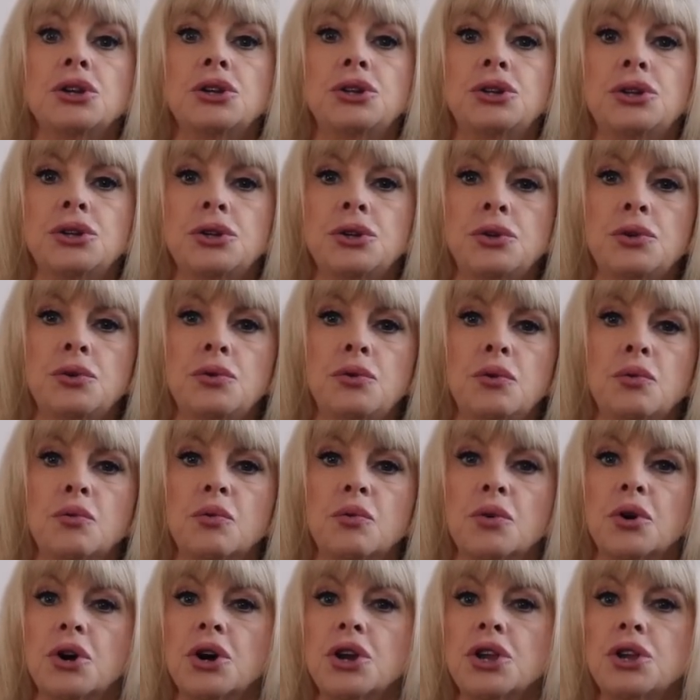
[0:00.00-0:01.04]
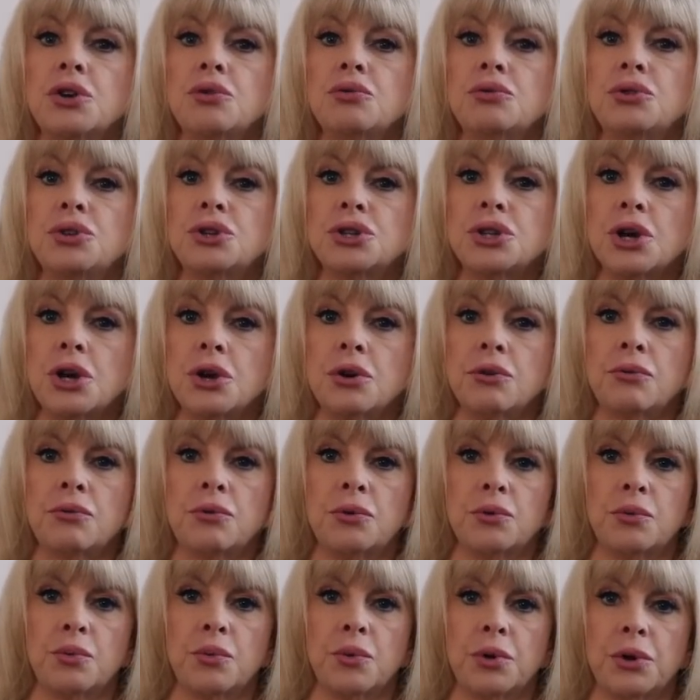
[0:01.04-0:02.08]
Do what you
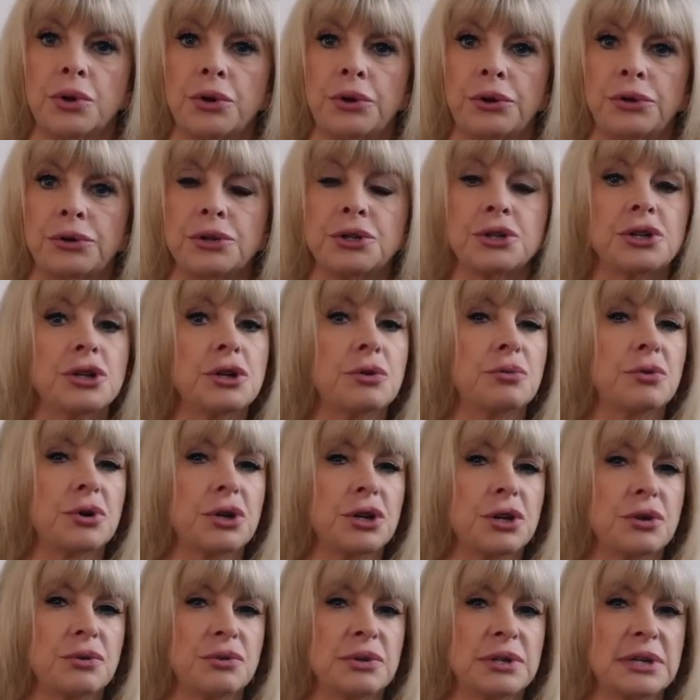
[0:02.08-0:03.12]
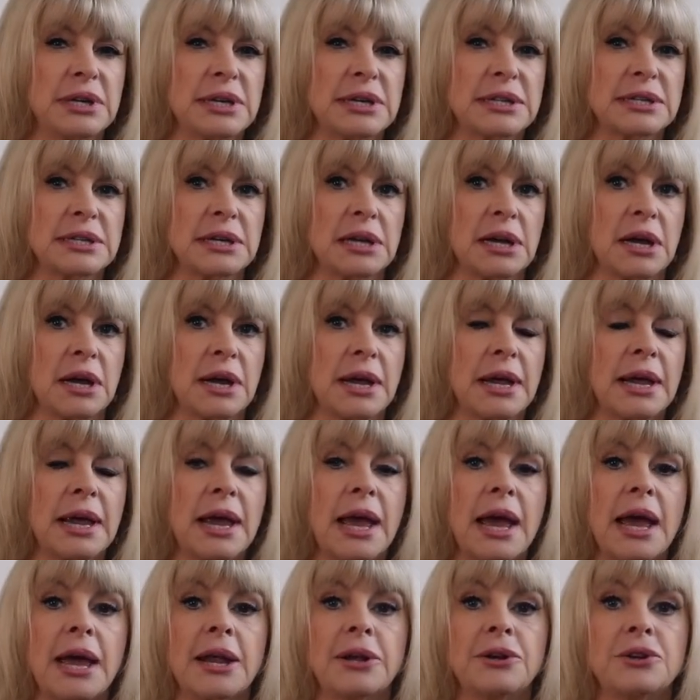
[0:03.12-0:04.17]
don't want to do, what you dislike,
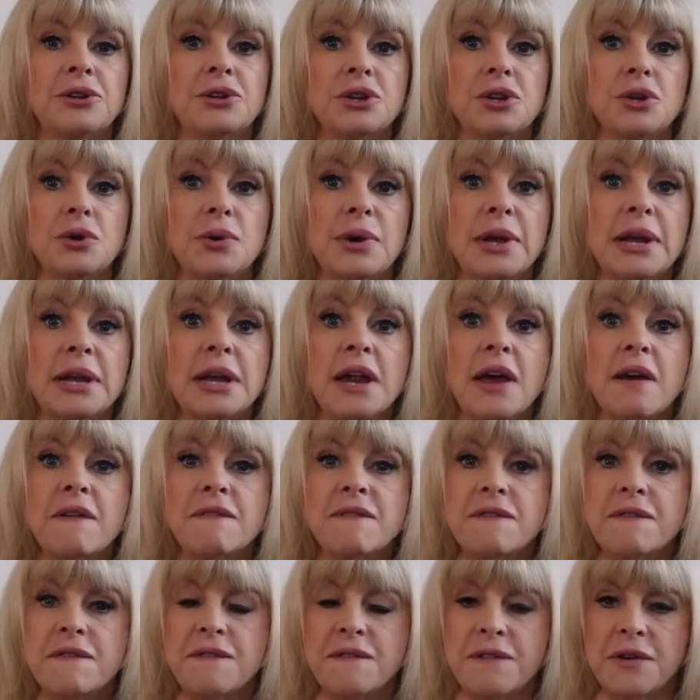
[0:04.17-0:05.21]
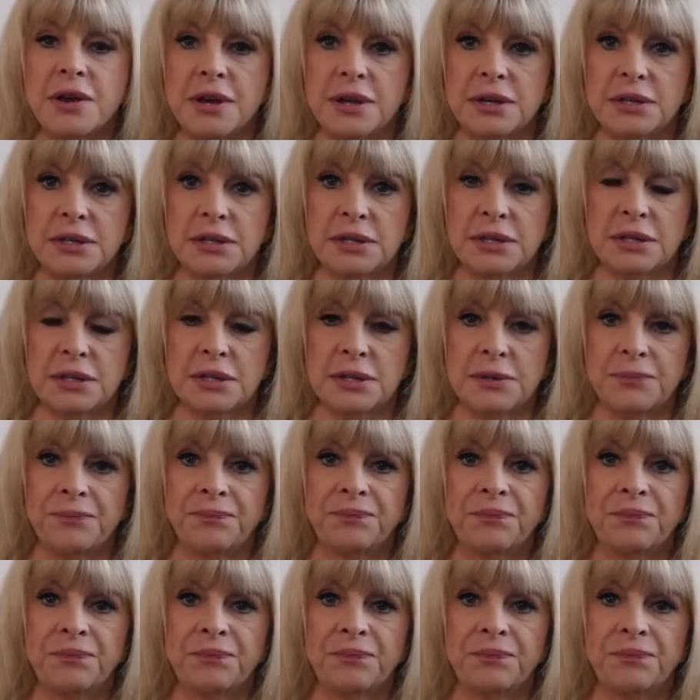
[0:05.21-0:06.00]
and do it first.